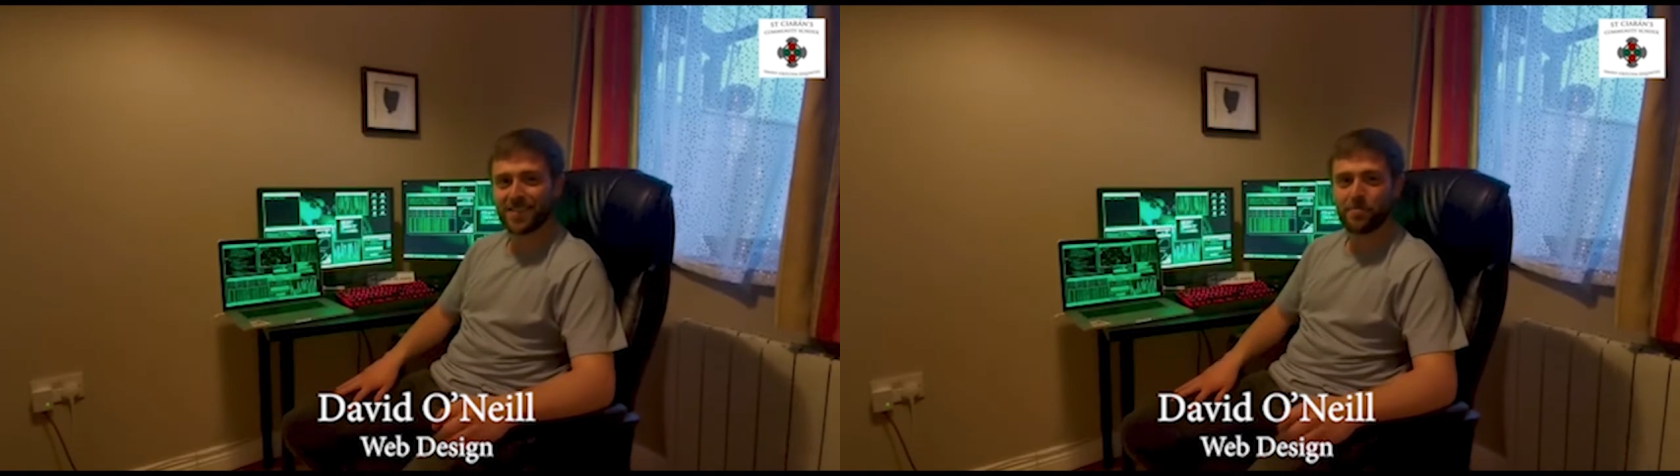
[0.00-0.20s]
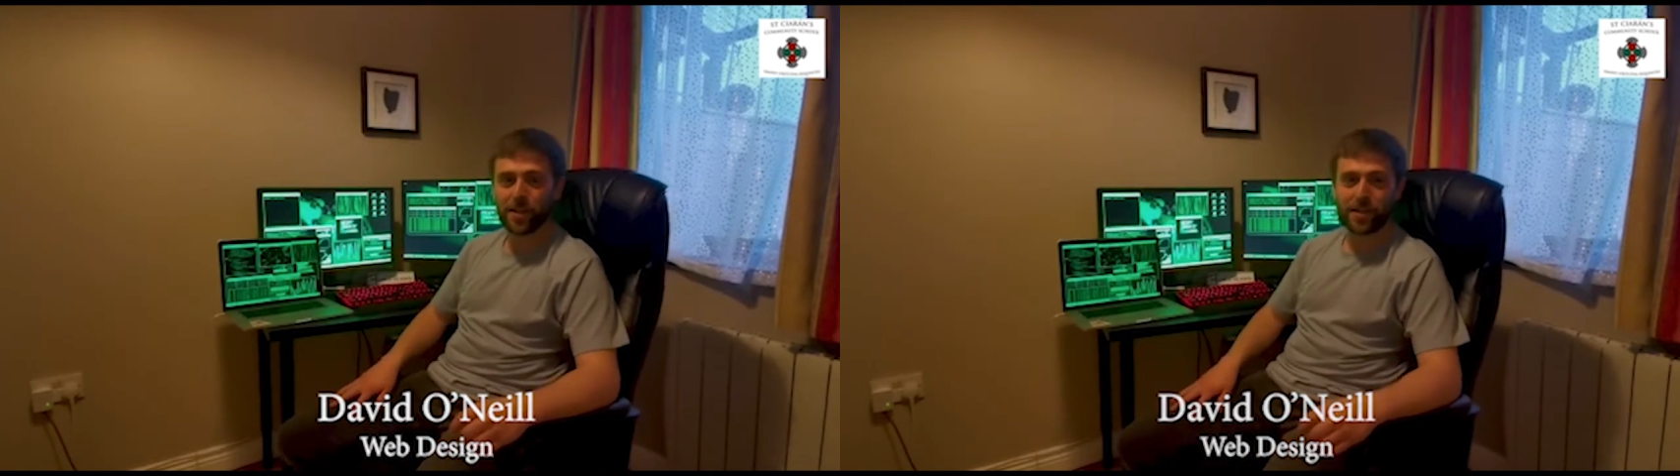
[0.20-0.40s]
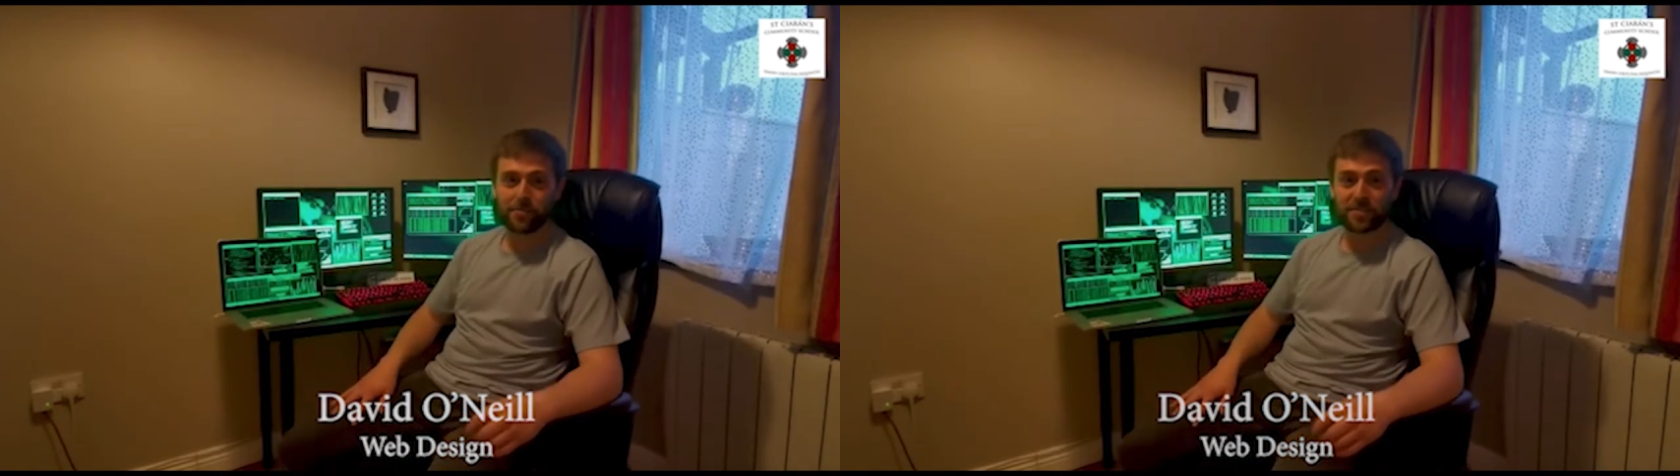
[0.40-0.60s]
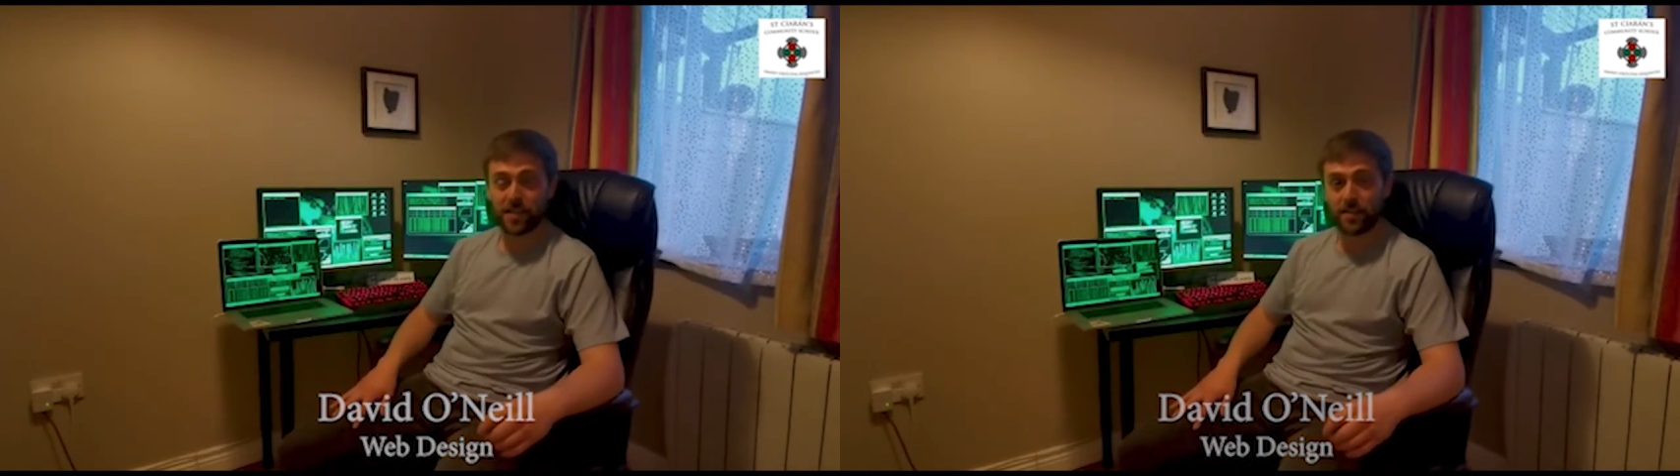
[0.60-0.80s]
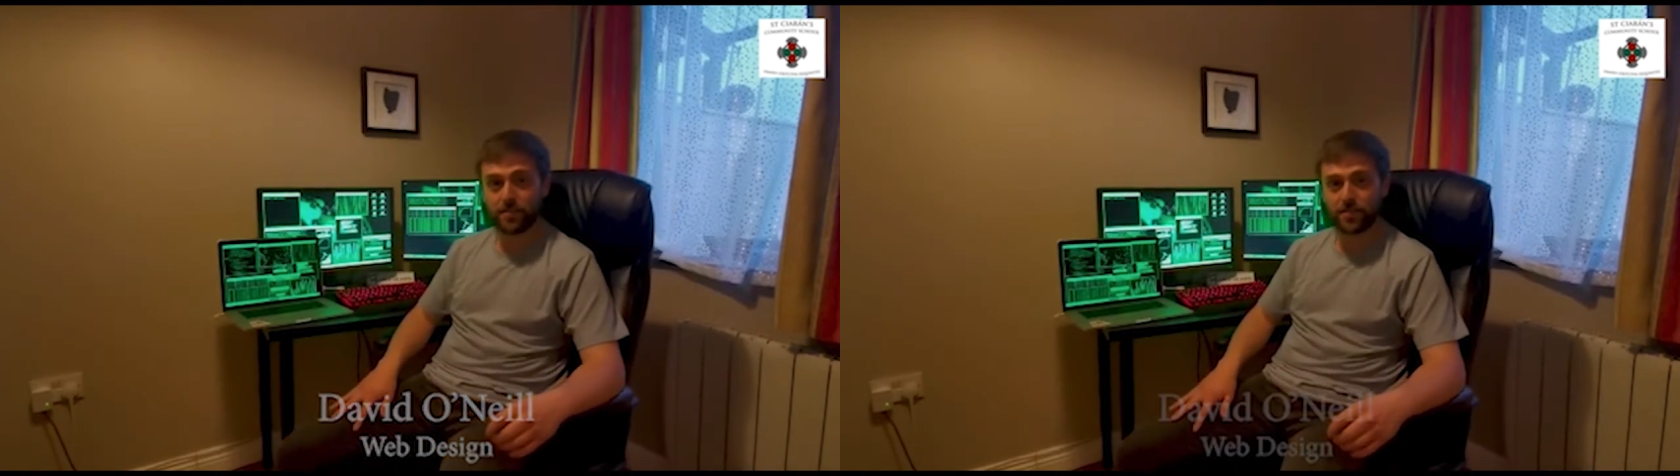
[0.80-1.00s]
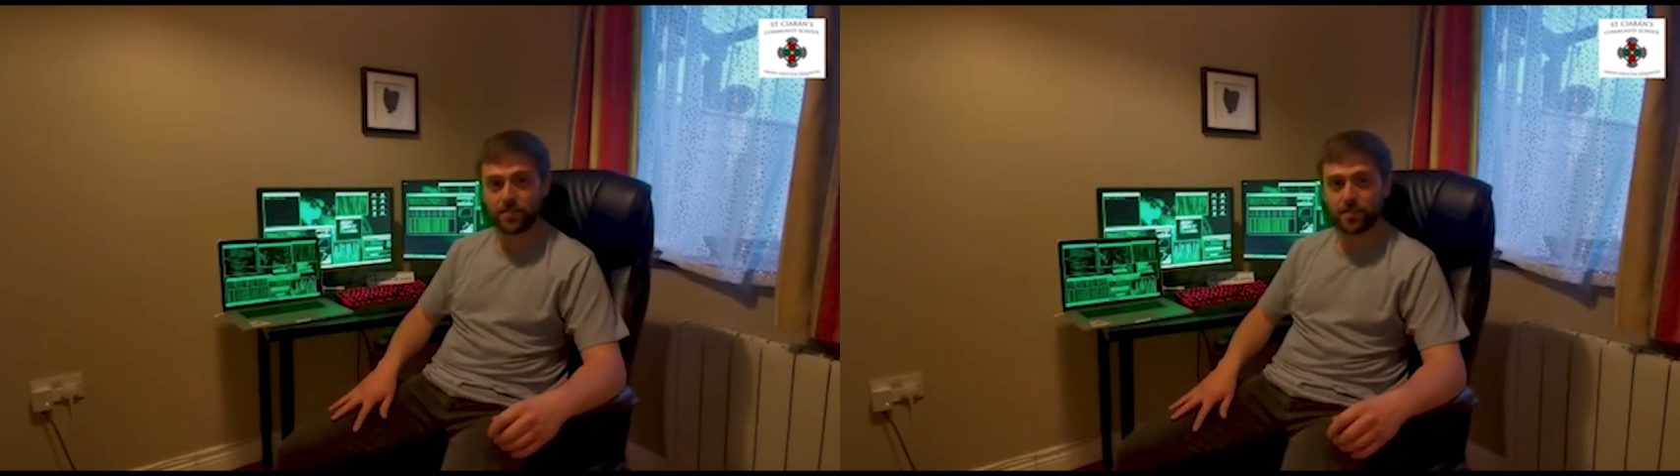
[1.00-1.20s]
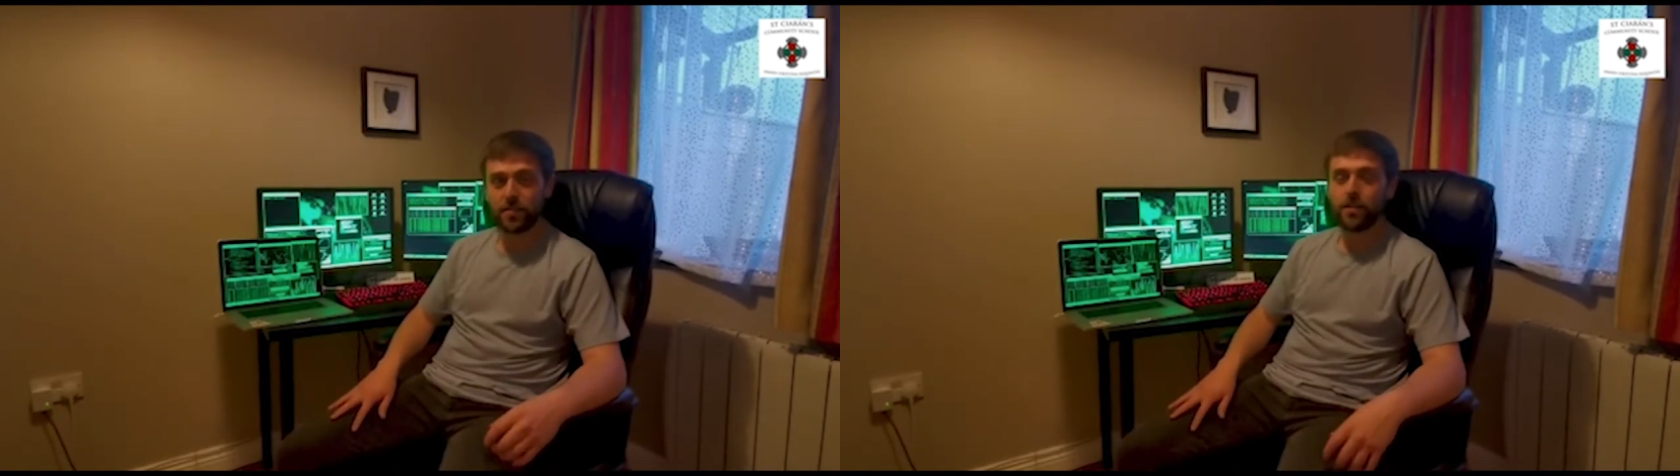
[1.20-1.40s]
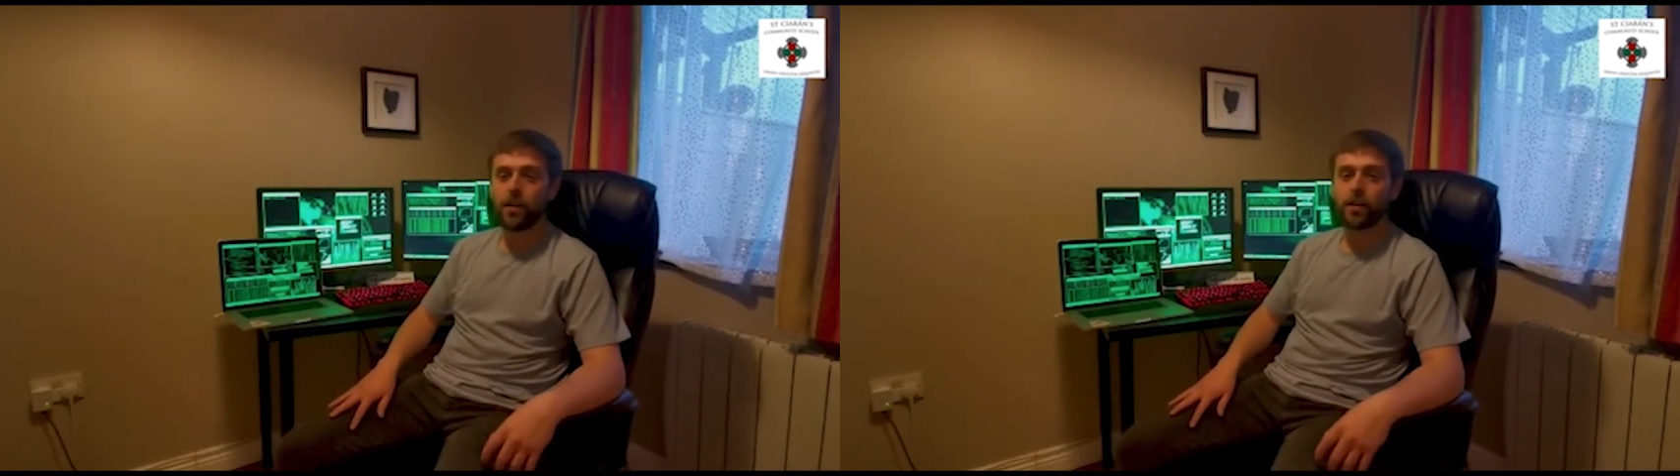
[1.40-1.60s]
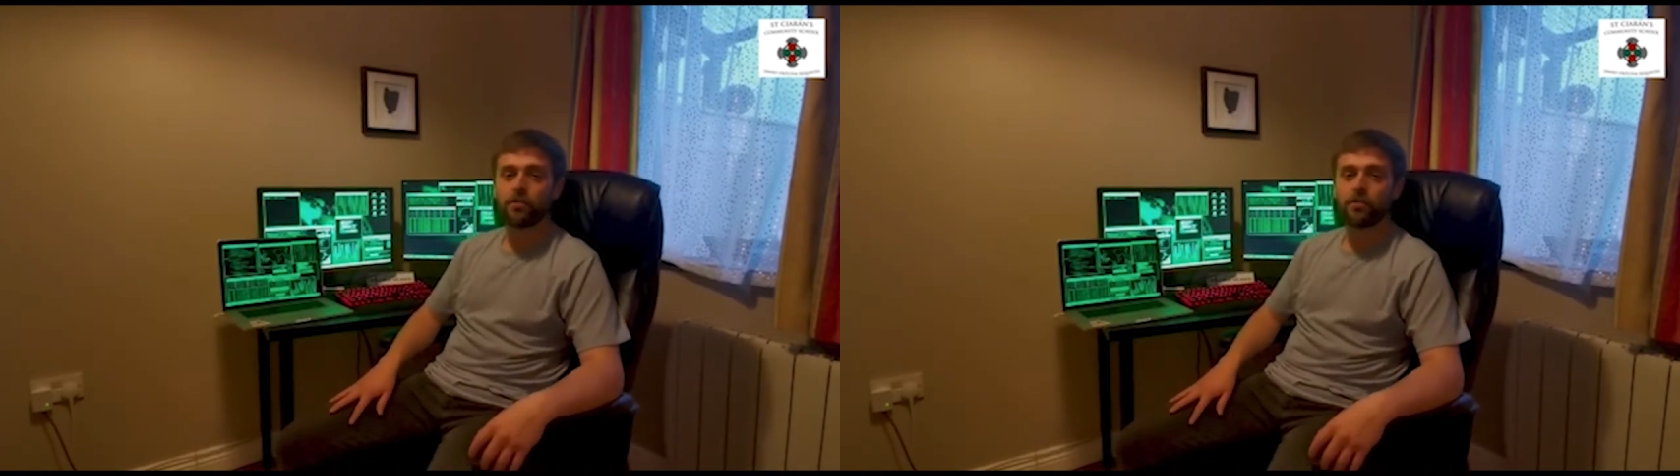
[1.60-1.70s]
My name is David. I